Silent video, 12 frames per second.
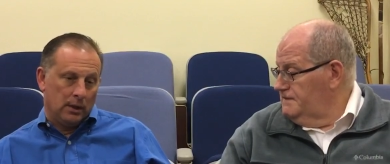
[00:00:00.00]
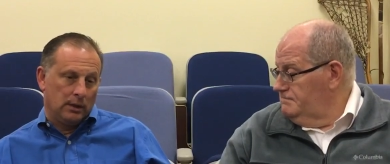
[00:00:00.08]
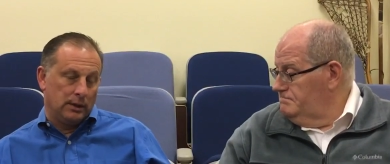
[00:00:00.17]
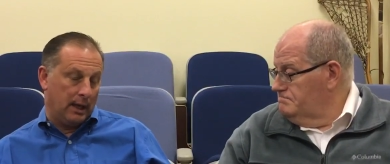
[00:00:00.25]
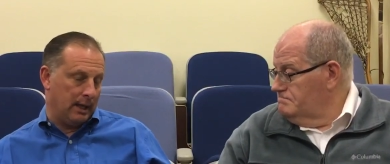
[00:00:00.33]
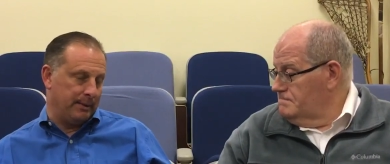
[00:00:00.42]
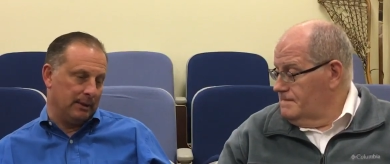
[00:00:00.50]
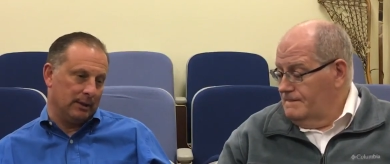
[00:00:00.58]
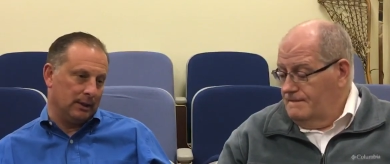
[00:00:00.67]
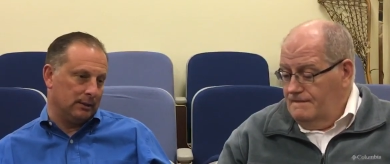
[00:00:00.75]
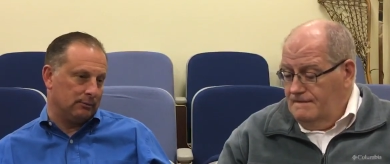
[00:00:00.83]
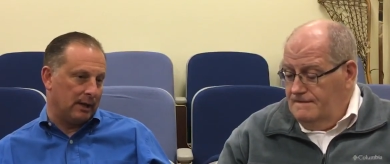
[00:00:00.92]
Speaker 1: him. Yeah, I mean,
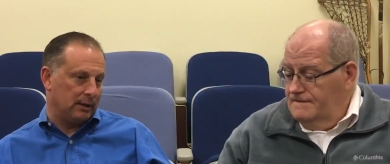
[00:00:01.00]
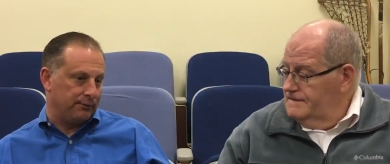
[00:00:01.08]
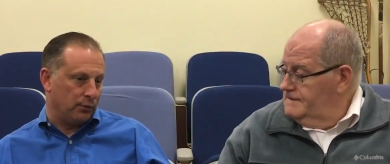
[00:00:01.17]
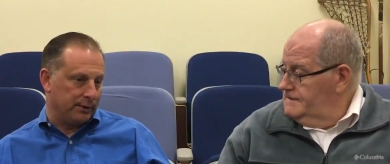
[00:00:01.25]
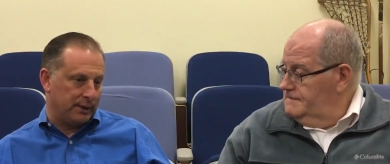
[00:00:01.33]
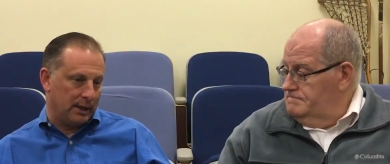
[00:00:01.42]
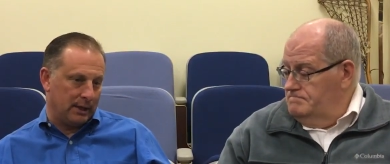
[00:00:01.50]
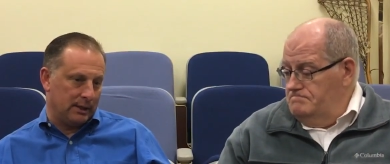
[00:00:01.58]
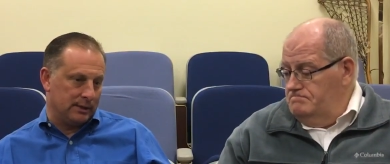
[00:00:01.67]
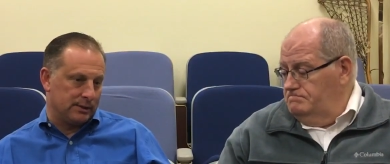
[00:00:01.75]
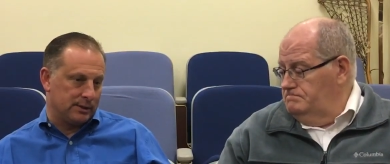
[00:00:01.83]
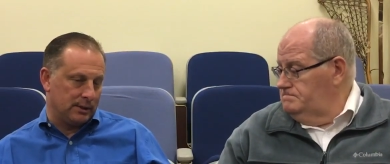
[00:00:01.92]
uh, Riley Forte
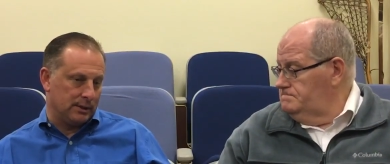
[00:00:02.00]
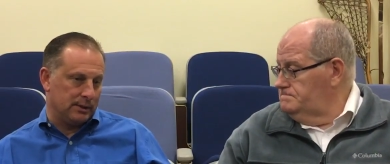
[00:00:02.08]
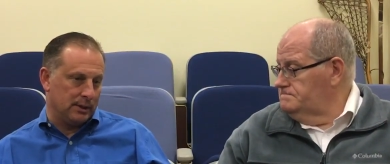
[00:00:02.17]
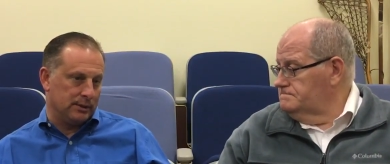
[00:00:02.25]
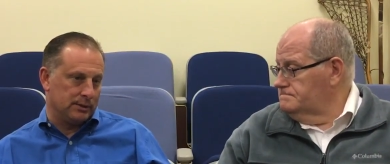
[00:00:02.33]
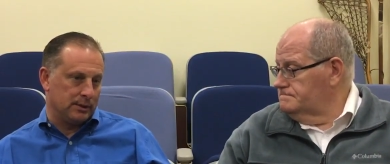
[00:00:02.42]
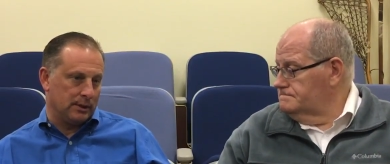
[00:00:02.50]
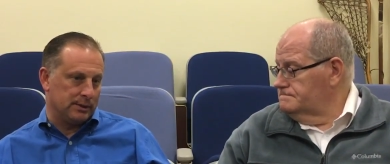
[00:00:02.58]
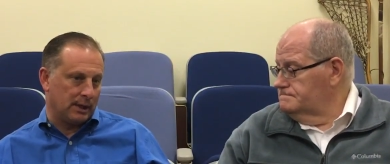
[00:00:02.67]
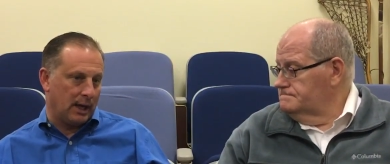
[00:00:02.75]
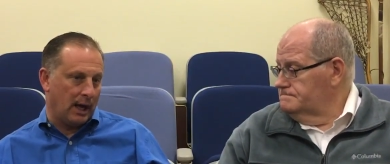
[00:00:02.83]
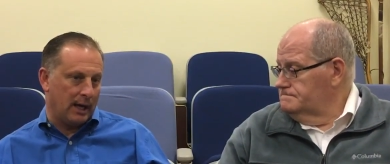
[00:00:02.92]
is, is, is, is, a
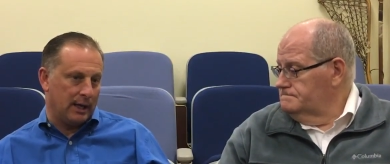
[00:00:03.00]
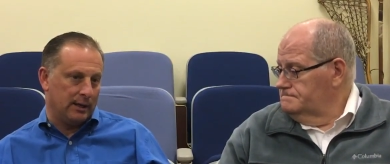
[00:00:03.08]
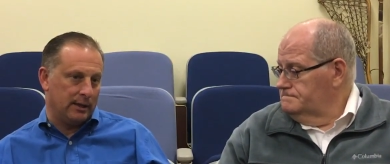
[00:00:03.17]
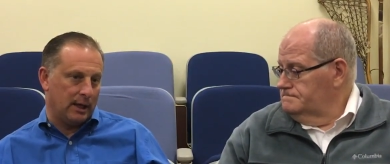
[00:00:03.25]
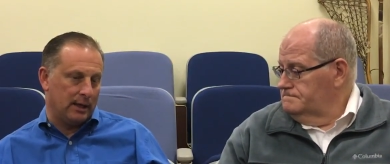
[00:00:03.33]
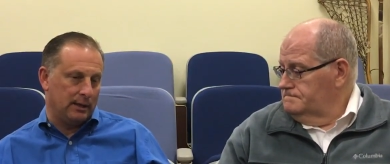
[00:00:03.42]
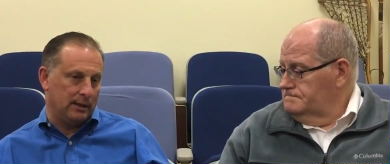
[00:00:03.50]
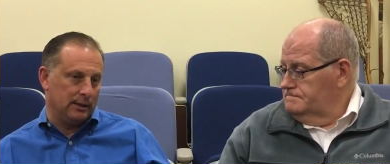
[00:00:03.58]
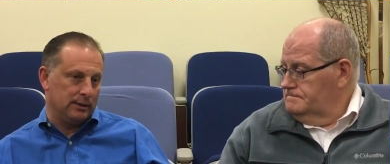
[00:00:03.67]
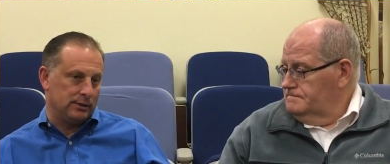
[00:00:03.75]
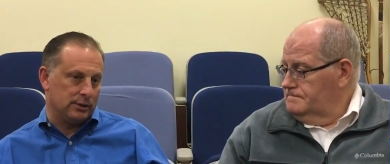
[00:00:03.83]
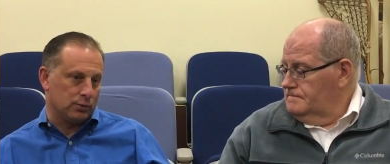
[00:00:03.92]
guy that
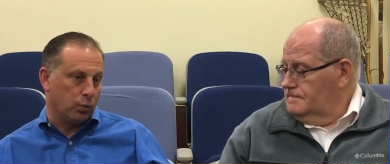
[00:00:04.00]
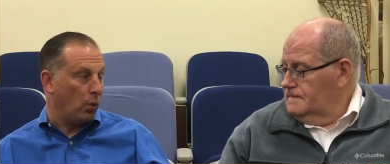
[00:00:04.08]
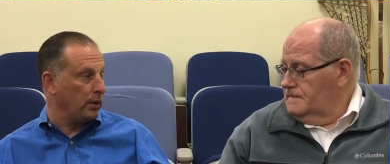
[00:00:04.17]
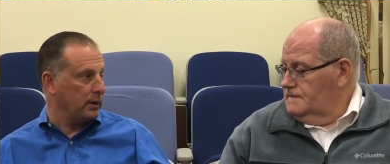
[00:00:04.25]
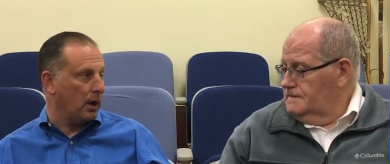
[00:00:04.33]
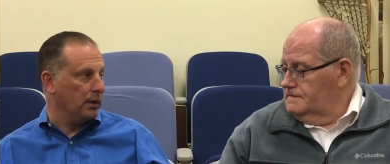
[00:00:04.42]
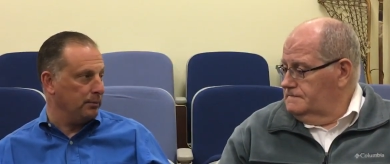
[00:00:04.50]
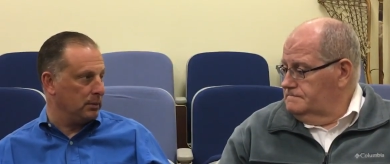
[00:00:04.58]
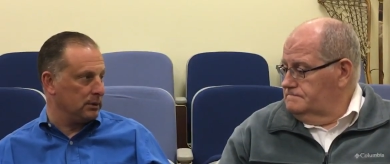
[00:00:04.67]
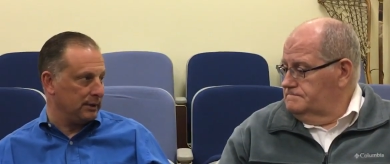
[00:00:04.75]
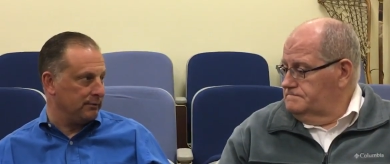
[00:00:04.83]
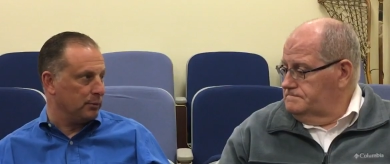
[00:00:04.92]
is just one
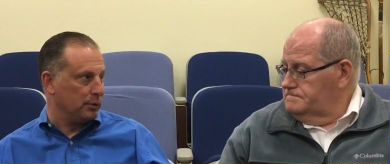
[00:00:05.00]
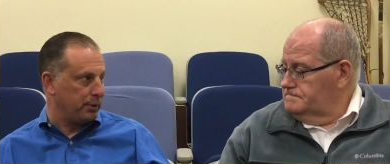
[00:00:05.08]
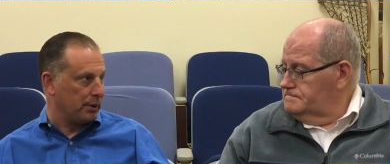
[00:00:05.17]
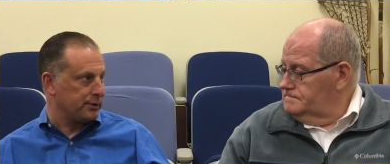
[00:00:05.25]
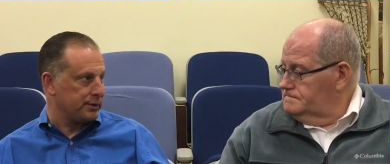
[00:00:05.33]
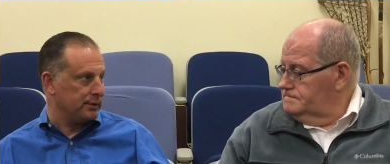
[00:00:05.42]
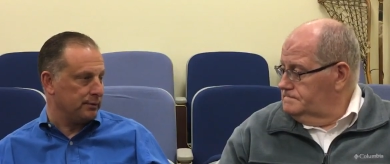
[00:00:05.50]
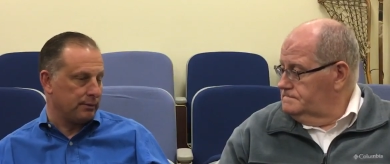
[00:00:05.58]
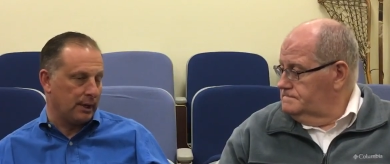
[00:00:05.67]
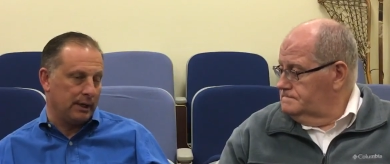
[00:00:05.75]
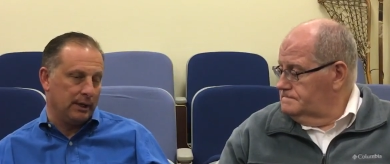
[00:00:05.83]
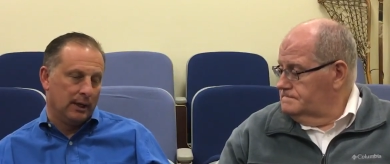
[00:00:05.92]
unbelievable person,
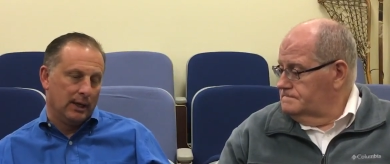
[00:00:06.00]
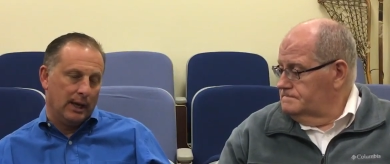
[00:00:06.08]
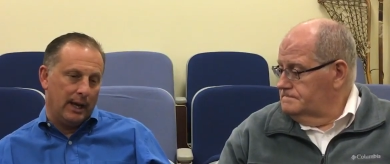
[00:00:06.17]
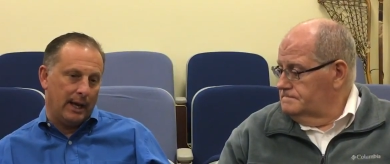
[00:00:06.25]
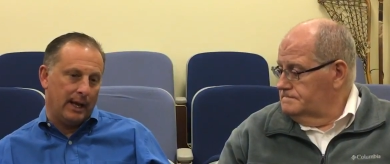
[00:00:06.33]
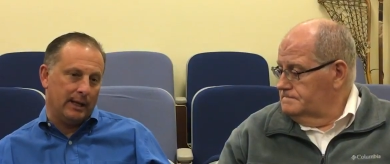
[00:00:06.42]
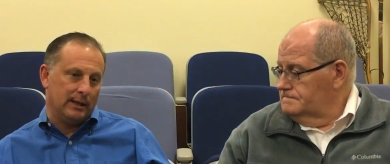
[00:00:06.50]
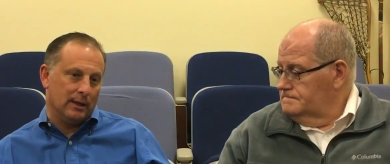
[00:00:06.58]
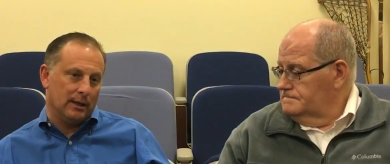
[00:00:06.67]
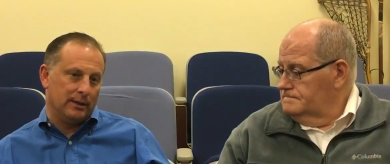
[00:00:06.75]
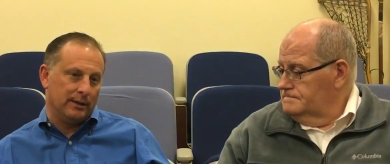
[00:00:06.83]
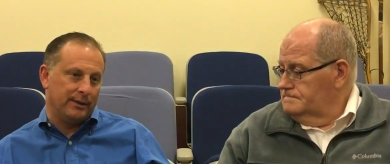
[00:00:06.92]
right? And uh,
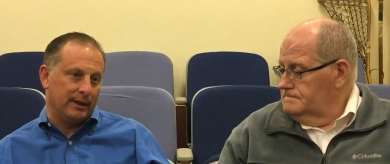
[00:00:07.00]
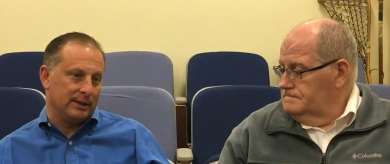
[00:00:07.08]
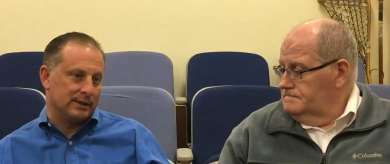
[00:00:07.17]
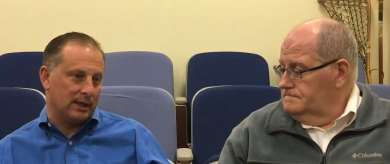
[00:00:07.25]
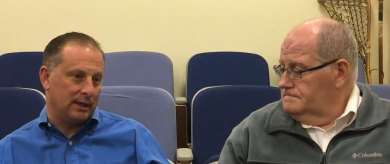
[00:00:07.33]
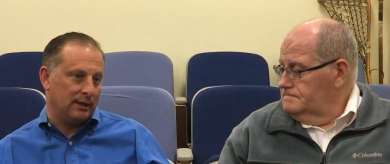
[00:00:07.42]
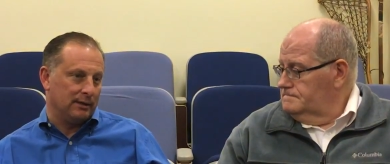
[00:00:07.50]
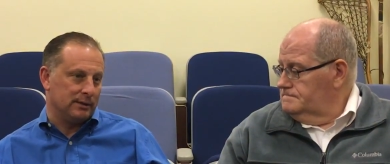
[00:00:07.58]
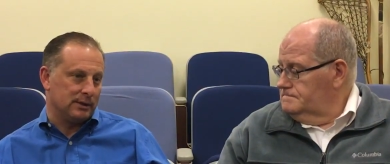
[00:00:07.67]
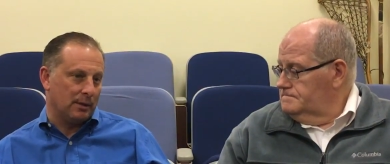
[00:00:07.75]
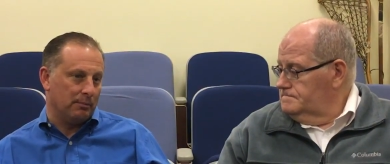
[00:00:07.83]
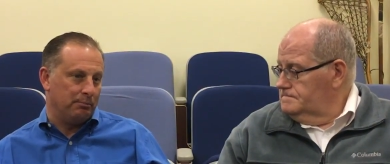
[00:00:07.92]
the things that he has
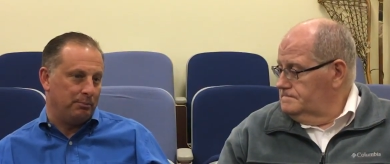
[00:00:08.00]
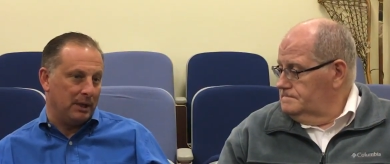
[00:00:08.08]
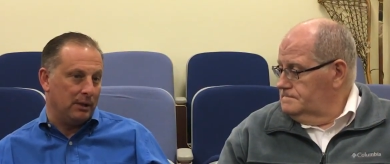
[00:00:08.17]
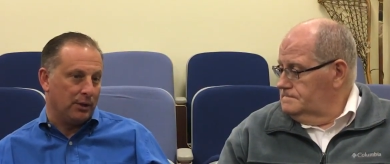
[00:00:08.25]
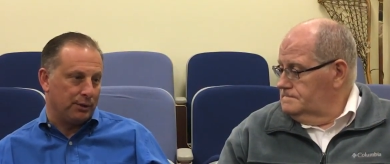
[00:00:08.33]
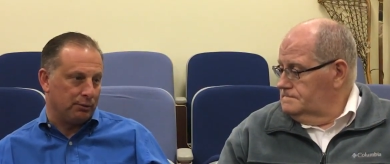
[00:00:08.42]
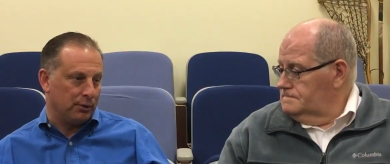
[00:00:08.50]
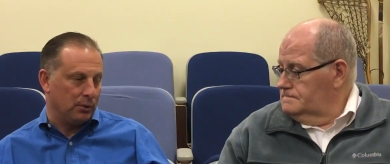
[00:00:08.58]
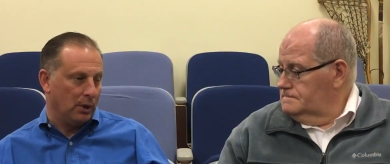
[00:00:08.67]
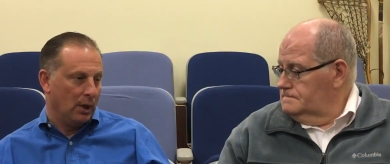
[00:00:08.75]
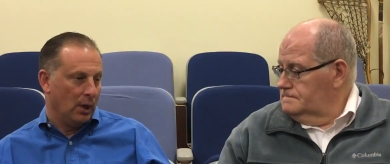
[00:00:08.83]
been through